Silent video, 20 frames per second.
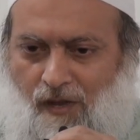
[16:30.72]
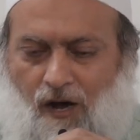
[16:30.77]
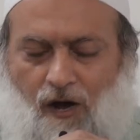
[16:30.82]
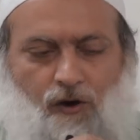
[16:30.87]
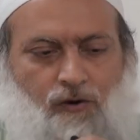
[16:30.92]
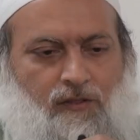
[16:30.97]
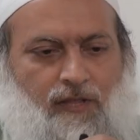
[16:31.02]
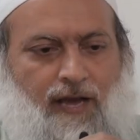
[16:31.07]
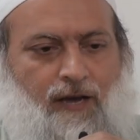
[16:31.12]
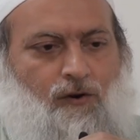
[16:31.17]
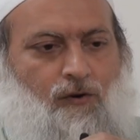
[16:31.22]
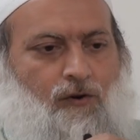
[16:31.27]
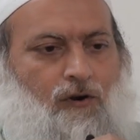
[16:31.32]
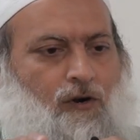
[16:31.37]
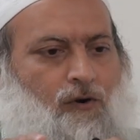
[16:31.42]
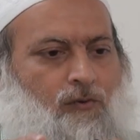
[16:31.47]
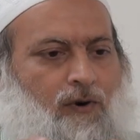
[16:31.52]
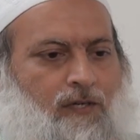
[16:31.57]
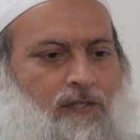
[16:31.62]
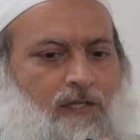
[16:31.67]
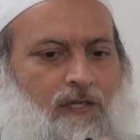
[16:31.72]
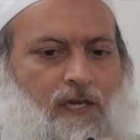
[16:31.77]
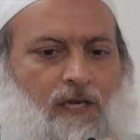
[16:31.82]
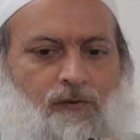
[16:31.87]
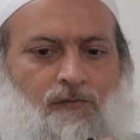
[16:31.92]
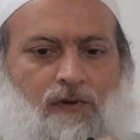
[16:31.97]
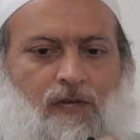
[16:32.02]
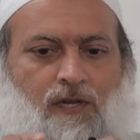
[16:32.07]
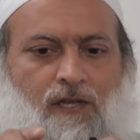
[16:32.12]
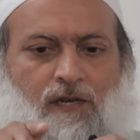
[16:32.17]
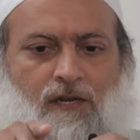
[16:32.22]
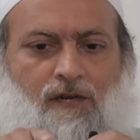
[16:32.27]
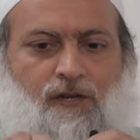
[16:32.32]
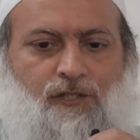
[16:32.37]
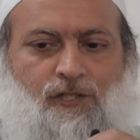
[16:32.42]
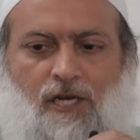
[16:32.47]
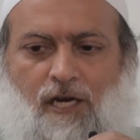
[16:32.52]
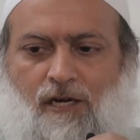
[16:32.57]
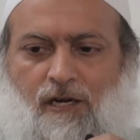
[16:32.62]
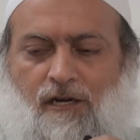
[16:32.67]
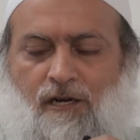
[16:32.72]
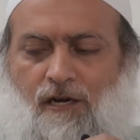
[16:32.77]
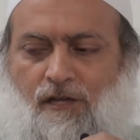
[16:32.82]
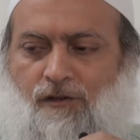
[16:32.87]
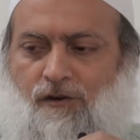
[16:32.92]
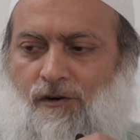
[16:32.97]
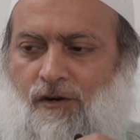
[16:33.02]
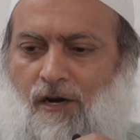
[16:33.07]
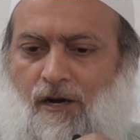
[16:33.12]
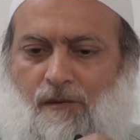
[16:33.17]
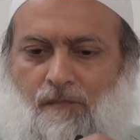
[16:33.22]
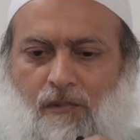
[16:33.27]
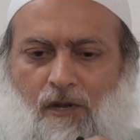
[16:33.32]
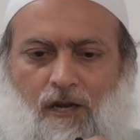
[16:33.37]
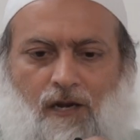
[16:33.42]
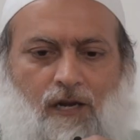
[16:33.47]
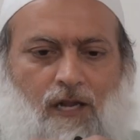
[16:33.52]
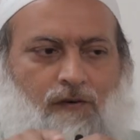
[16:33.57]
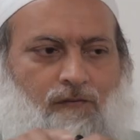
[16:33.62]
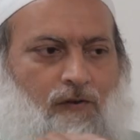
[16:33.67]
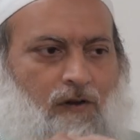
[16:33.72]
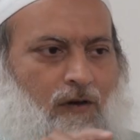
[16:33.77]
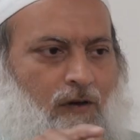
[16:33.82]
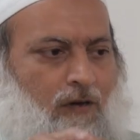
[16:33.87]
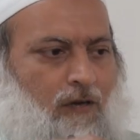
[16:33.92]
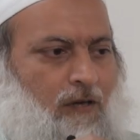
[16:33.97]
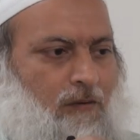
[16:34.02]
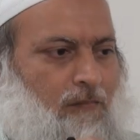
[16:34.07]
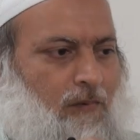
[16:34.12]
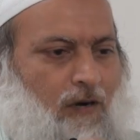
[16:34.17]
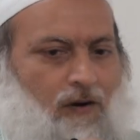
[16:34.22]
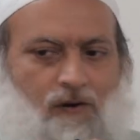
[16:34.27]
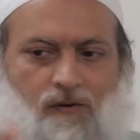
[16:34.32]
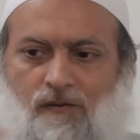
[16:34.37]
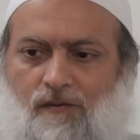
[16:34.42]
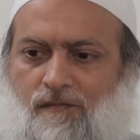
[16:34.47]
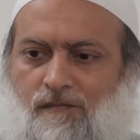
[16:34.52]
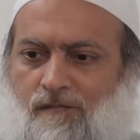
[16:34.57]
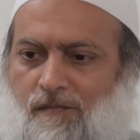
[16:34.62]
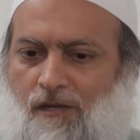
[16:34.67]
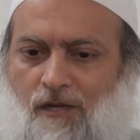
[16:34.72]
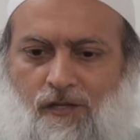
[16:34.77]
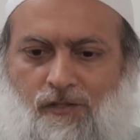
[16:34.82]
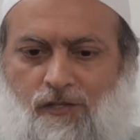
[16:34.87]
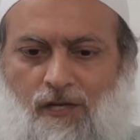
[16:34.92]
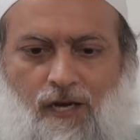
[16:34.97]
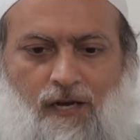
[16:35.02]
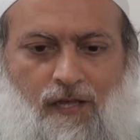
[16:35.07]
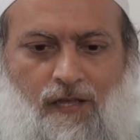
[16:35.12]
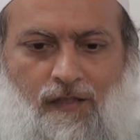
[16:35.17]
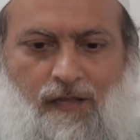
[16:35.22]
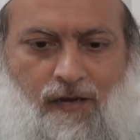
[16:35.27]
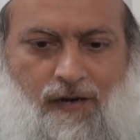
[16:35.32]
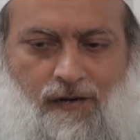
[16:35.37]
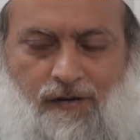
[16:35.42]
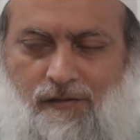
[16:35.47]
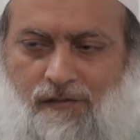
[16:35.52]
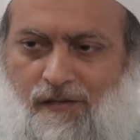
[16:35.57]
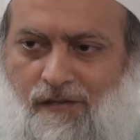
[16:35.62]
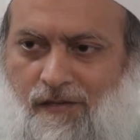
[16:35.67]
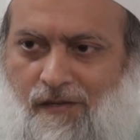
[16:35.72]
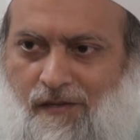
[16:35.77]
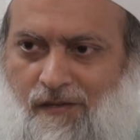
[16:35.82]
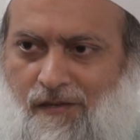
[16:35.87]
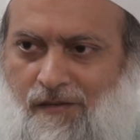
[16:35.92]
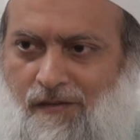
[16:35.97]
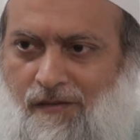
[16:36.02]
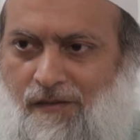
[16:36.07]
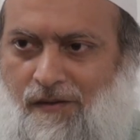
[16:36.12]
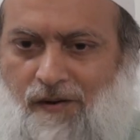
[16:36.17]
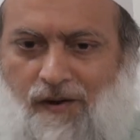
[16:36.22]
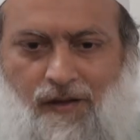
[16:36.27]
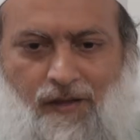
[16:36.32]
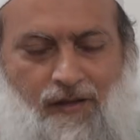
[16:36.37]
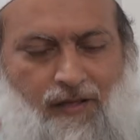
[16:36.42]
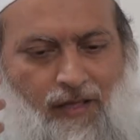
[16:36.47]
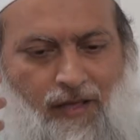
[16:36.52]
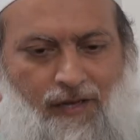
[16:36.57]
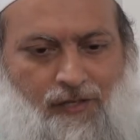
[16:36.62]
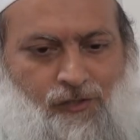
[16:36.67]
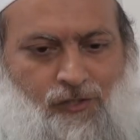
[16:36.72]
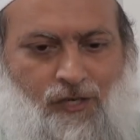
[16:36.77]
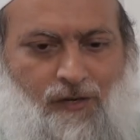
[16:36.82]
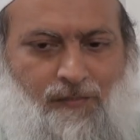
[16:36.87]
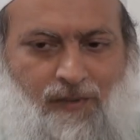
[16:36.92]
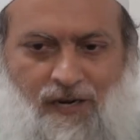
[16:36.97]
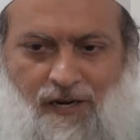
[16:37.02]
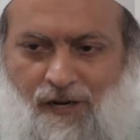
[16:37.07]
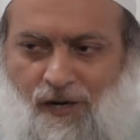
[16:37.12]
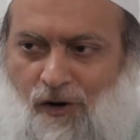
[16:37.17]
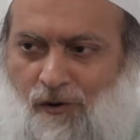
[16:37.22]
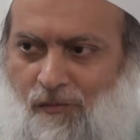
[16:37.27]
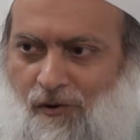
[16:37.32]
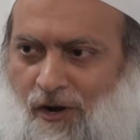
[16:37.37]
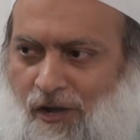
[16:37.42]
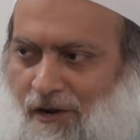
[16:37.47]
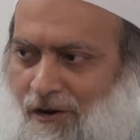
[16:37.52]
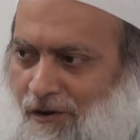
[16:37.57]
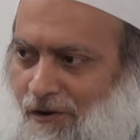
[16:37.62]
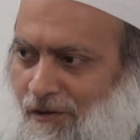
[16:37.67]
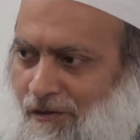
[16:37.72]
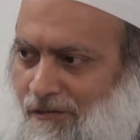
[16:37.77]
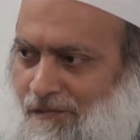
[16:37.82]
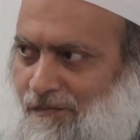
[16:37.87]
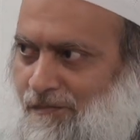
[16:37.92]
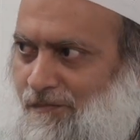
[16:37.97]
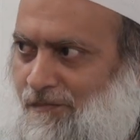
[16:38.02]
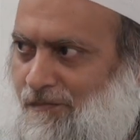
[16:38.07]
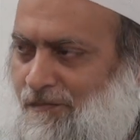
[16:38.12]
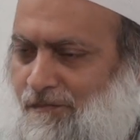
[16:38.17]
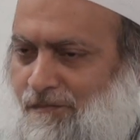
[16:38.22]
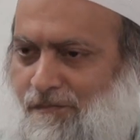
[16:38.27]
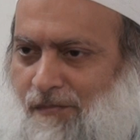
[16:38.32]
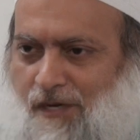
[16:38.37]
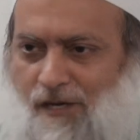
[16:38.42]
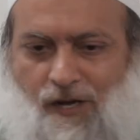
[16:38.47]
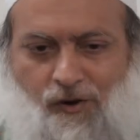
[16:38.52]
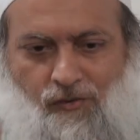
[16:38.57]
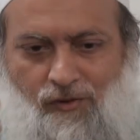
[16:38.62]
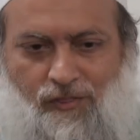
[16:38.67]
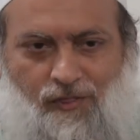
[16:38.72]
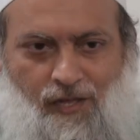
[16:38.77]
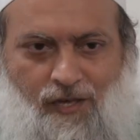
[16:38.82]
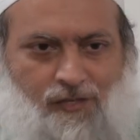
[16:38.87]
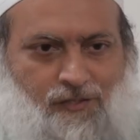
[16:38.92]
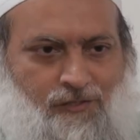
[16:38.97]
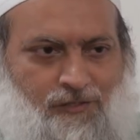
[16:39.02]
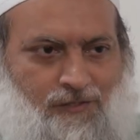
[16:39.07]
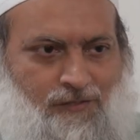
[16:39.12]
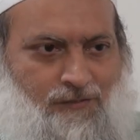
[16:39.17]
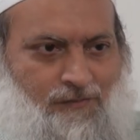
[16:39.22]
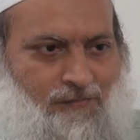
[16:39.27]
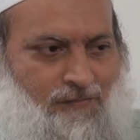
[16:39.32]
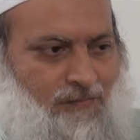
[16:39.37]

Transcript: Oh, that order wasn't in, we needed to check another blood level on him. Oh, it's not in there. That should have been a no-brainer, but no one thinks.